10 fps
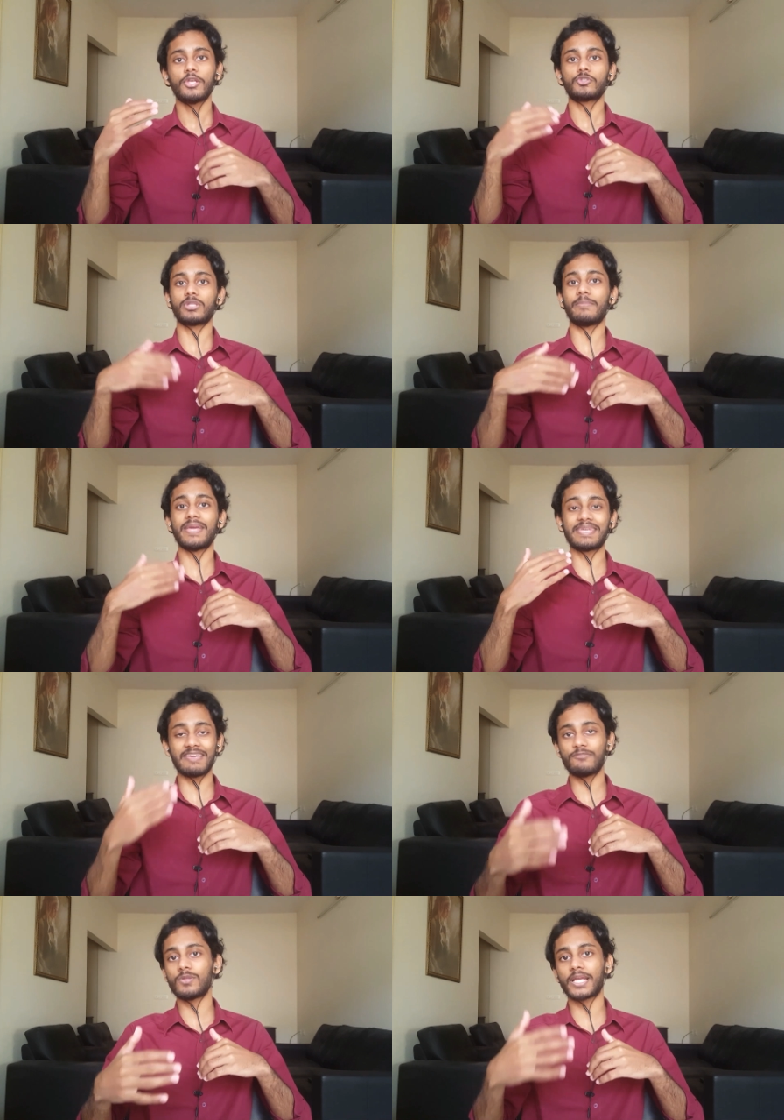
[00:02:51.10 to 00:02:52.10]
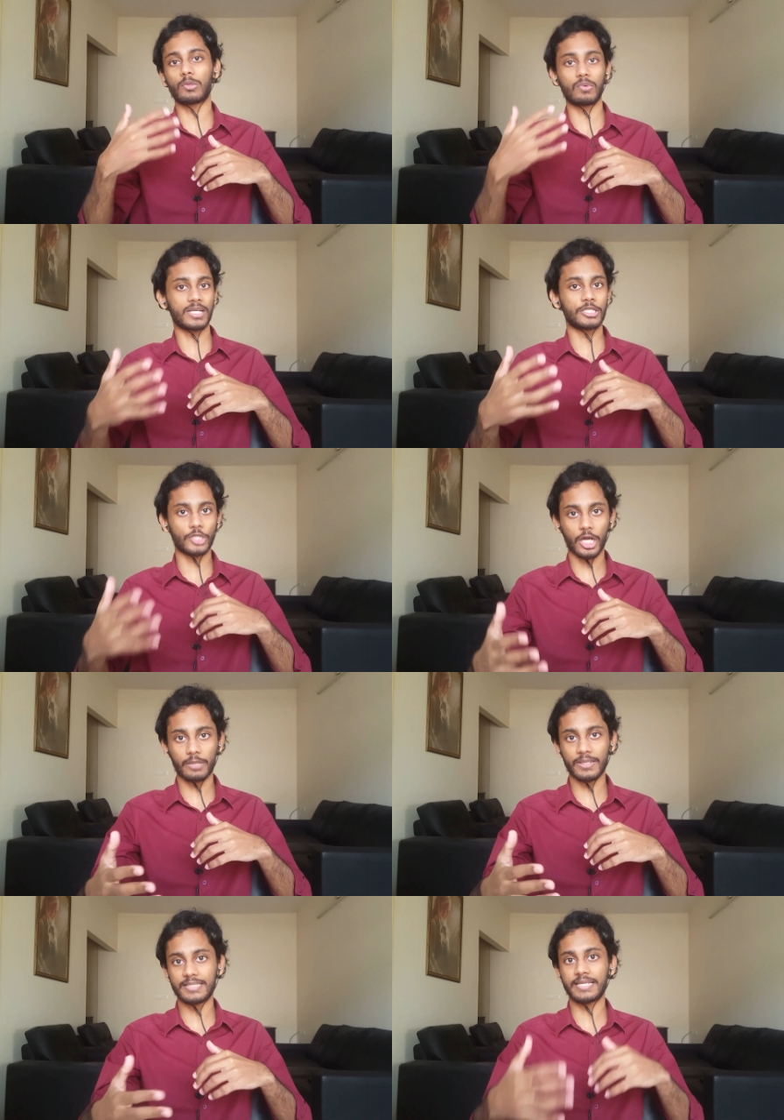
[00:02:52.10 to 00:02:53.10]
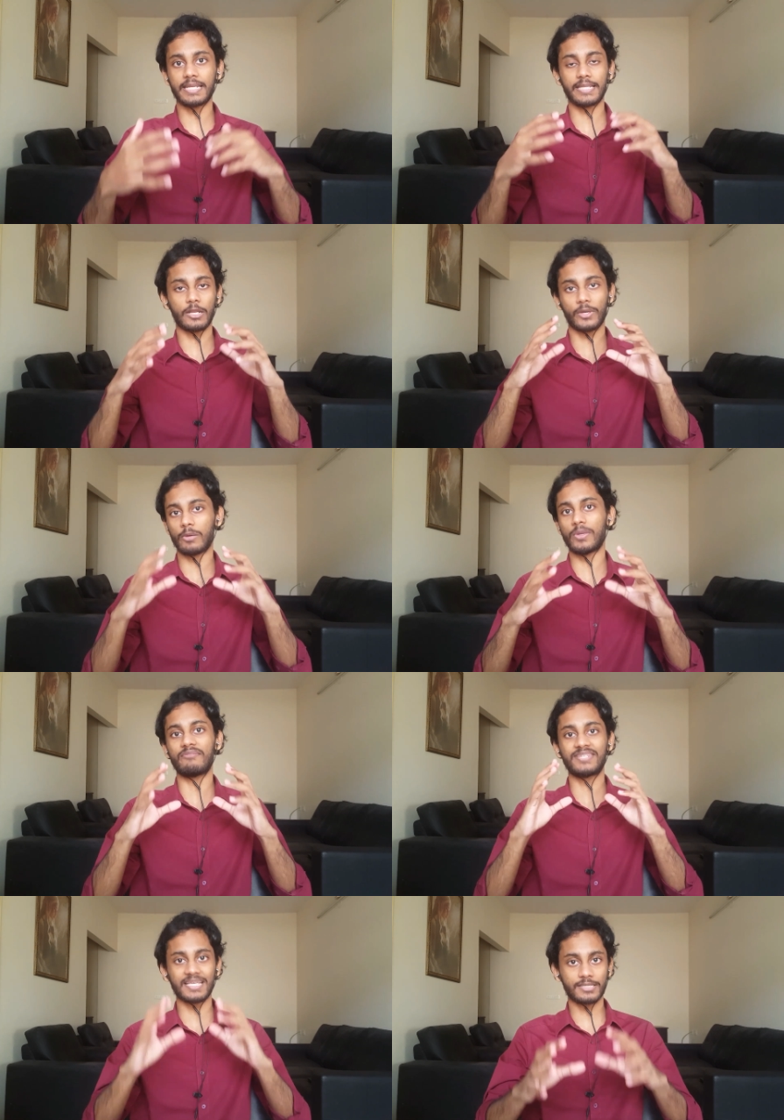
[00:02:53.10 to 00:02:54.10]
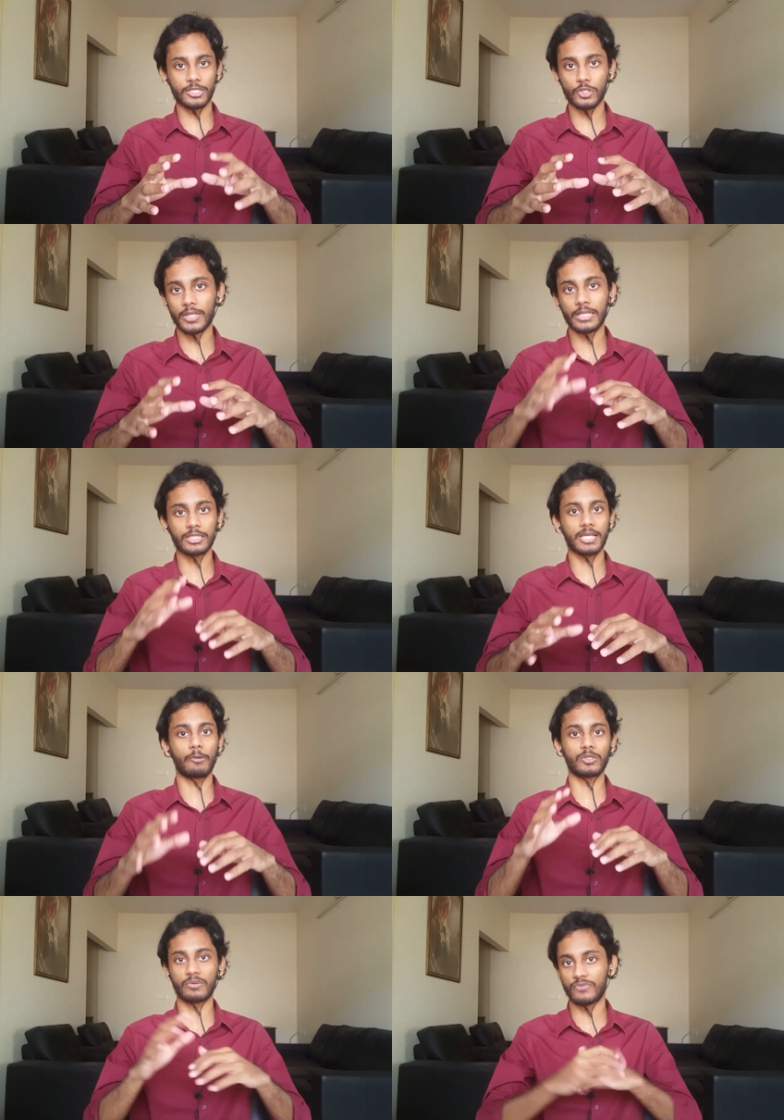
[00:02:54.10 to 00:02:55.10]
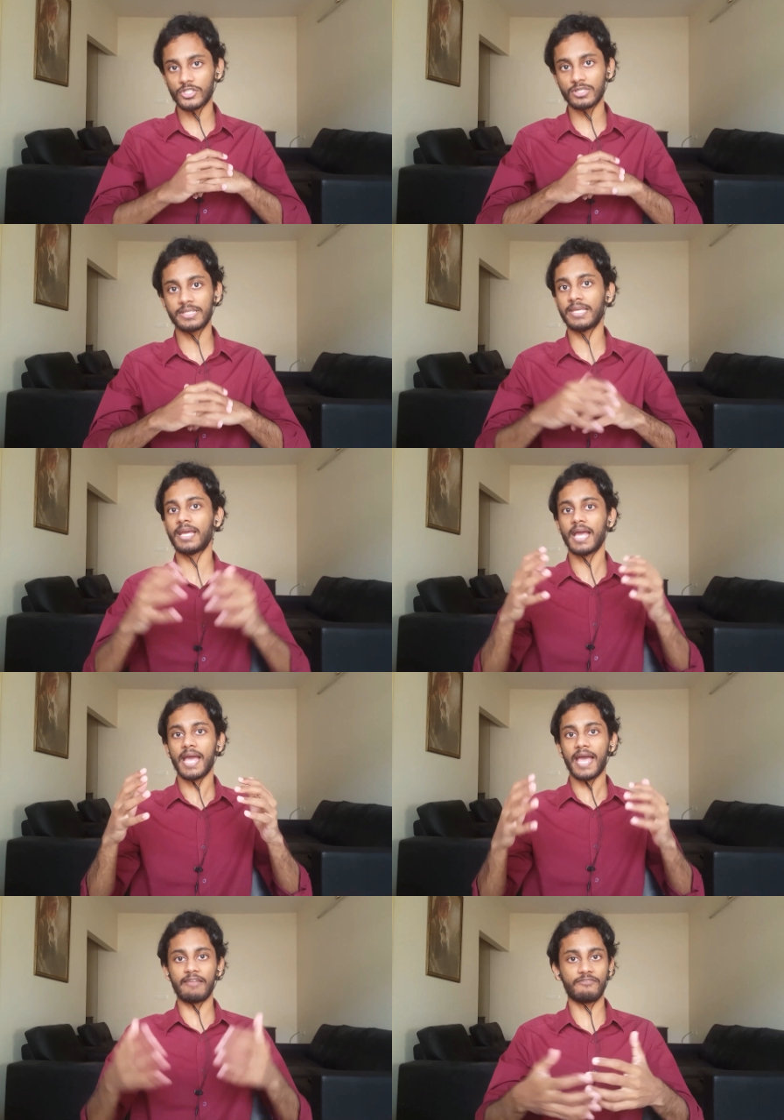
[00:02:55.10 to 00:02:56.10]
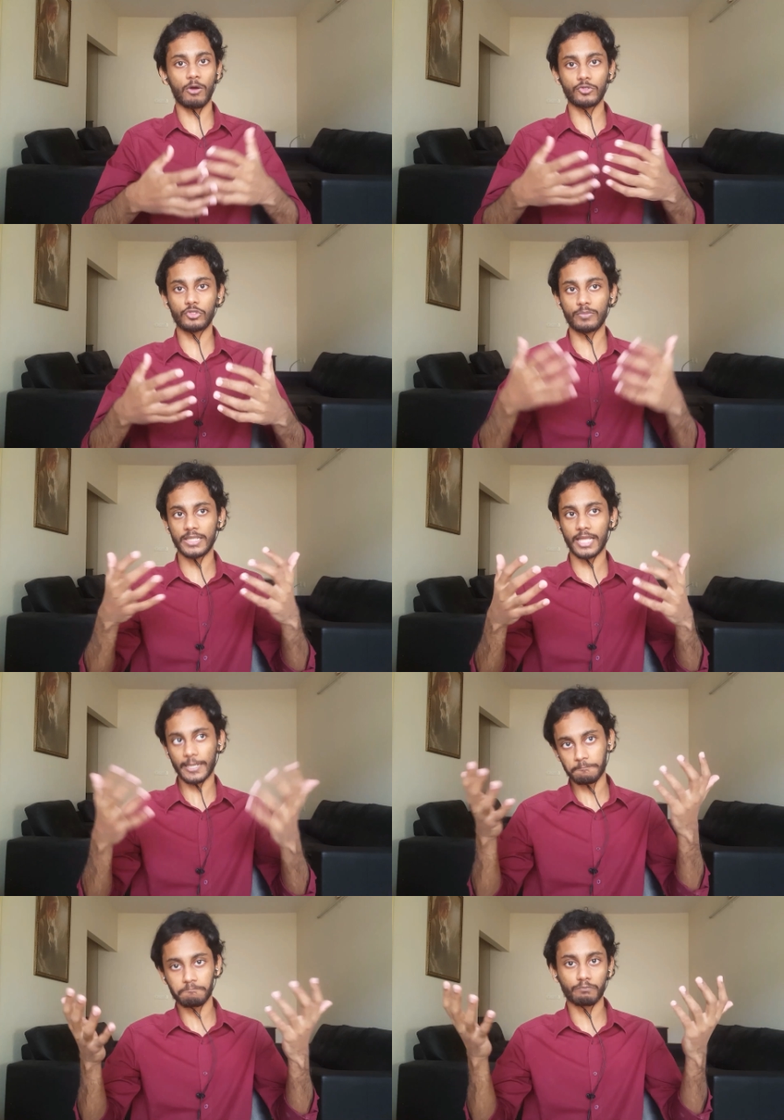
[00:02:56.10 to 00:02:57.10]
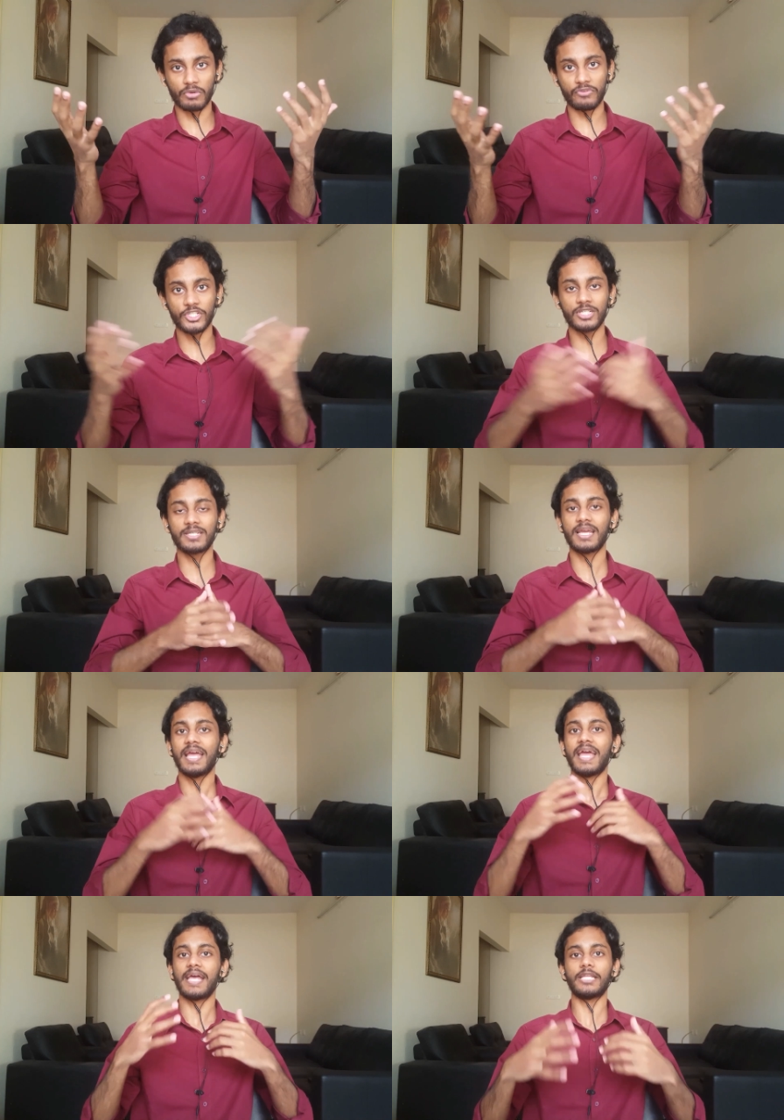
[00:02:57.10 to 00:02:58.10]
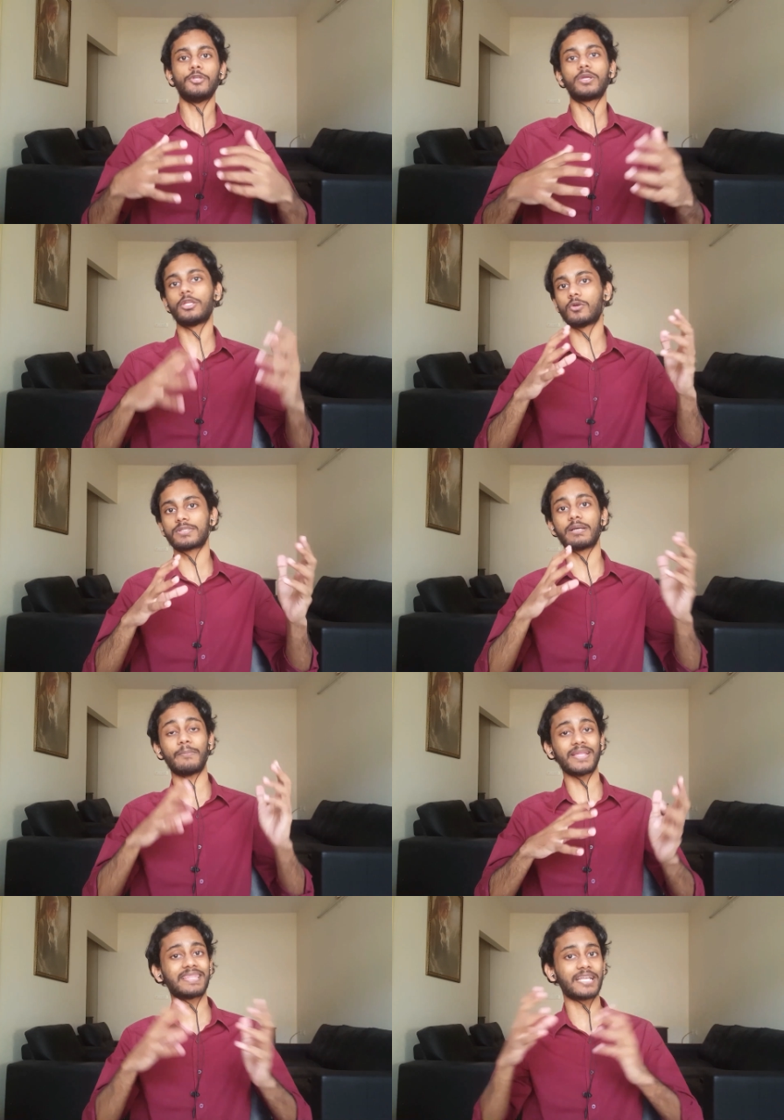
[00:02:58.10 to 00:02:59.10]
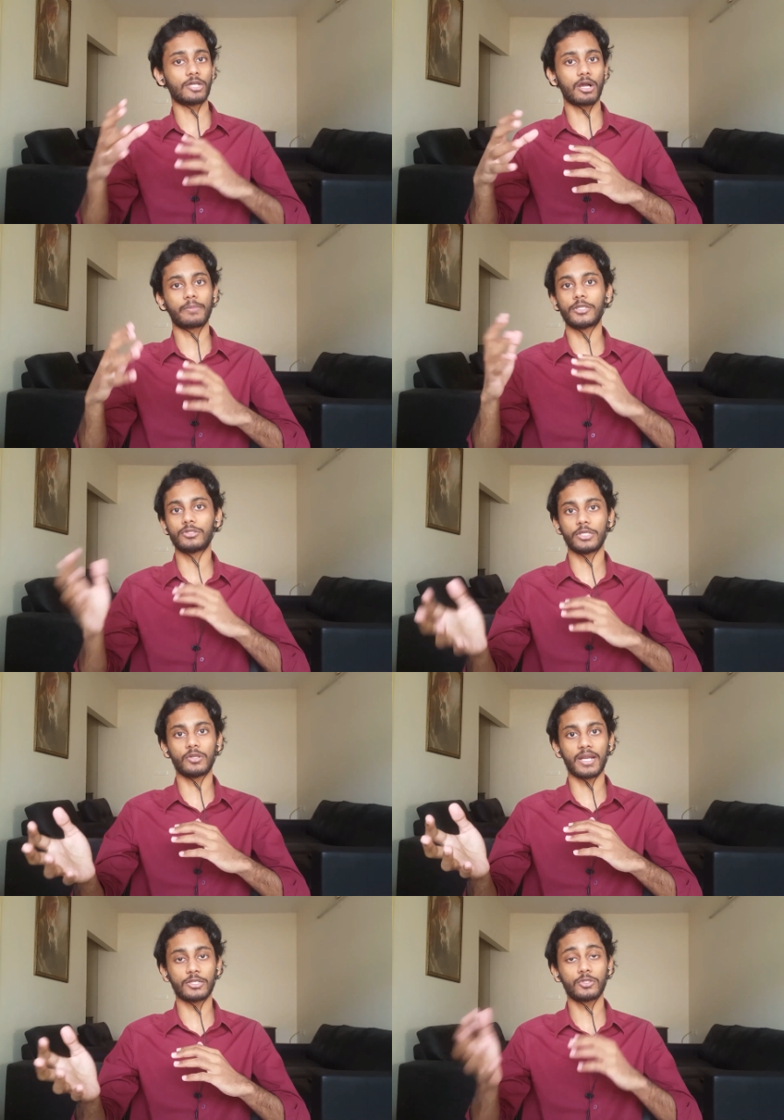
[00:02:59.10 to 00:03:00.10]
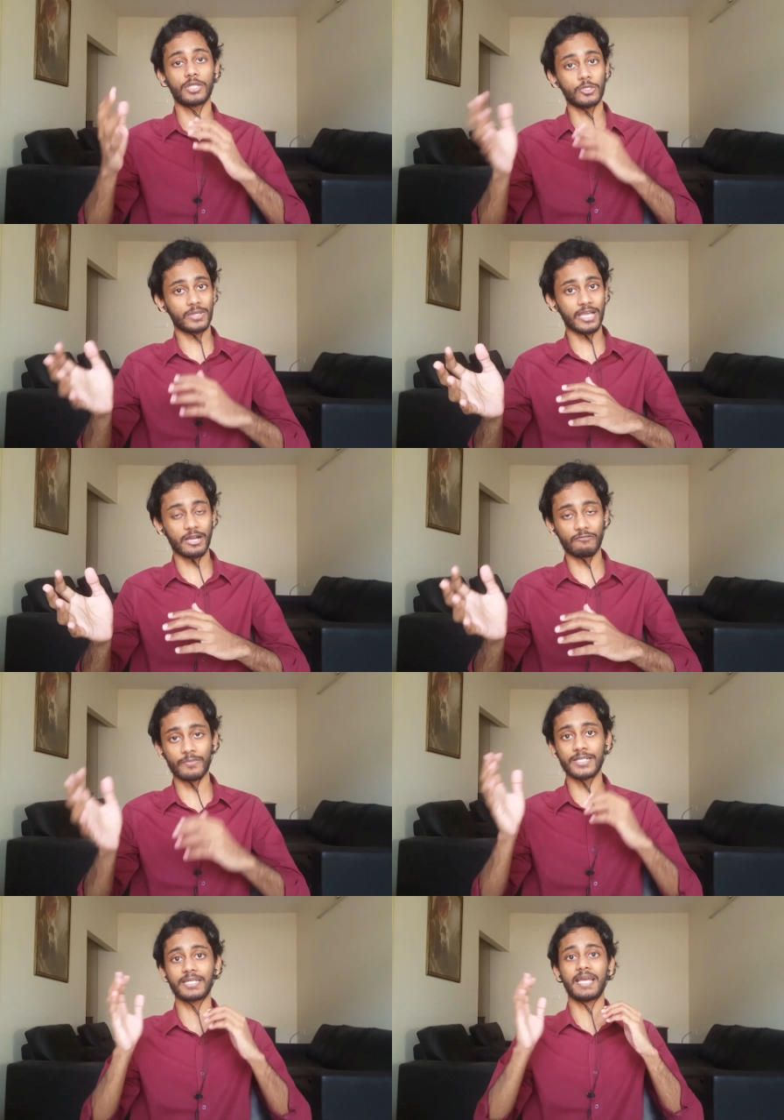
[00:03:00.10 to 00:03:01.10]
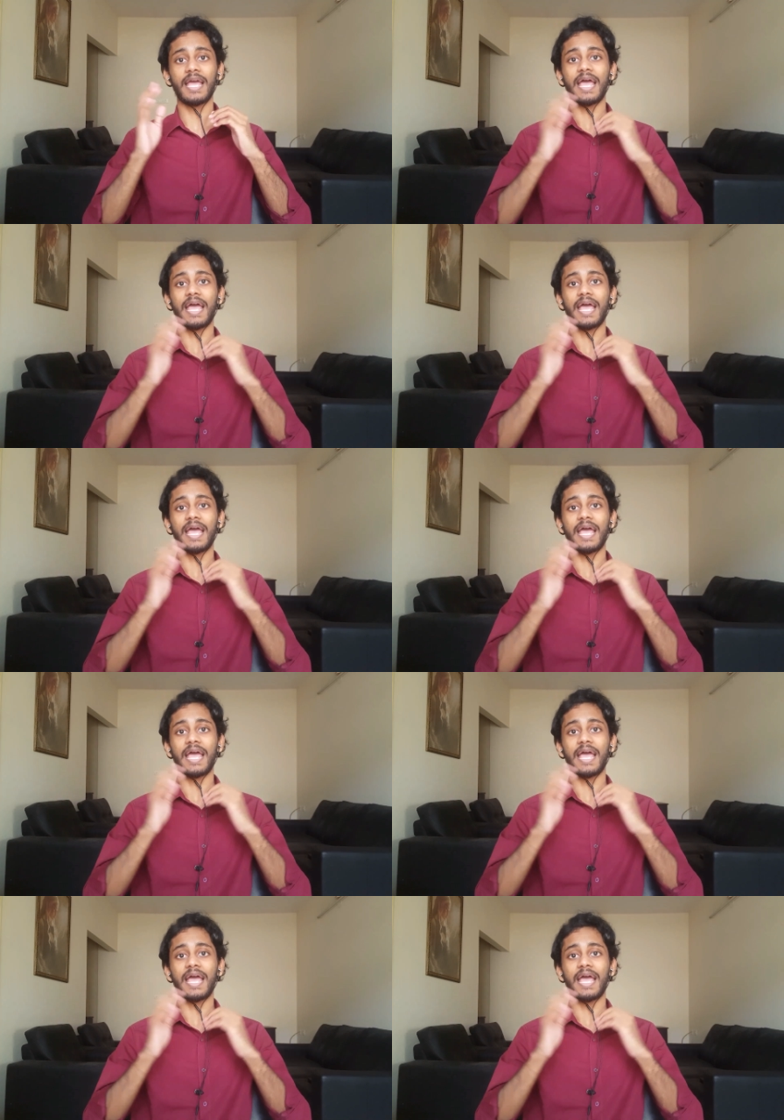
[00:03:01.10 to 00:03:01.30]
So they may give you like a written document stating that, okay, we have tested your English language proficiency and found you to be like proficient. And then you can, you know, submit that document to the, United, to the UK government